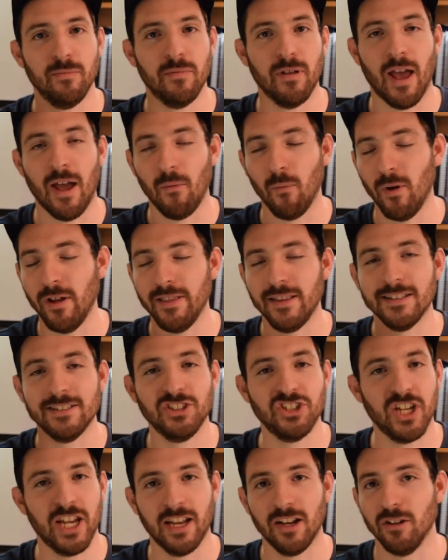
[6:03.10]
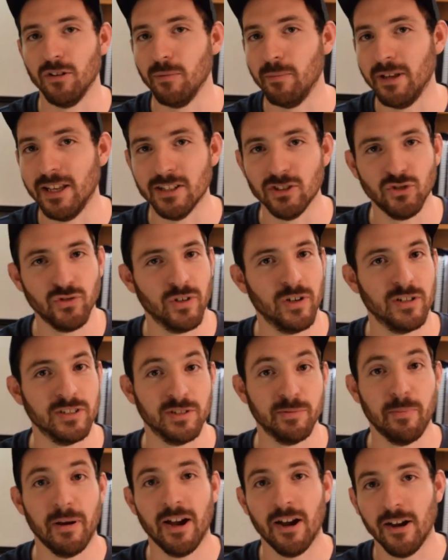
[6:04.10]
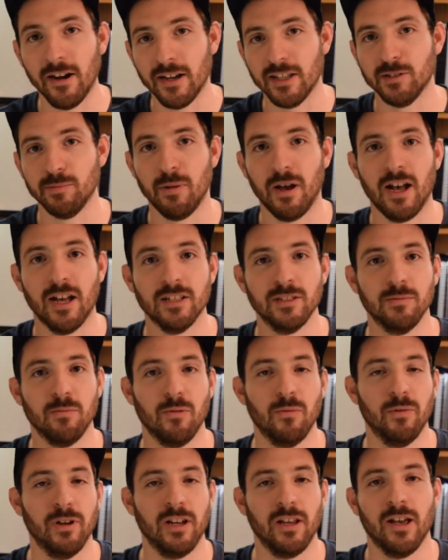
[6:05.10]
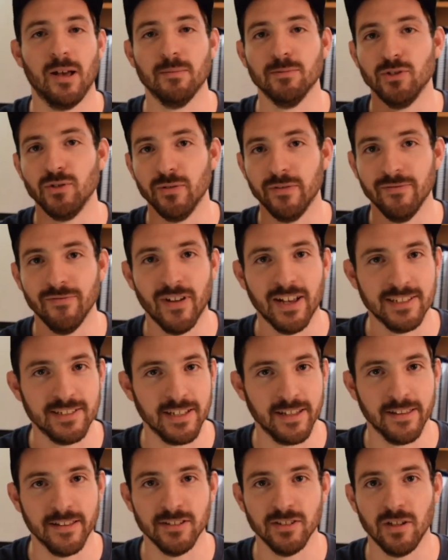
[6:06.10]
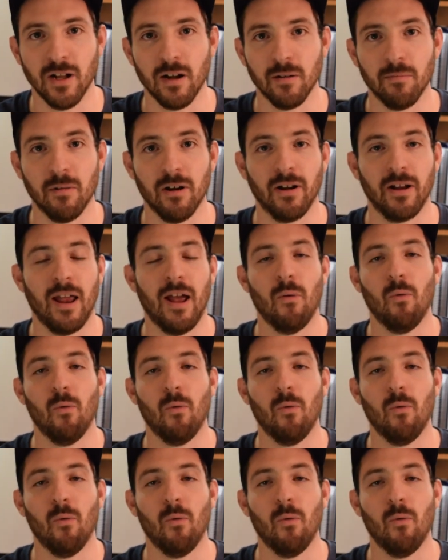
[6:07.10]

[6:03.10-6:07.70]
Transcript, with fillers: to, be, I want this channel to be as transparent as possible when it comes to investing in the stock market.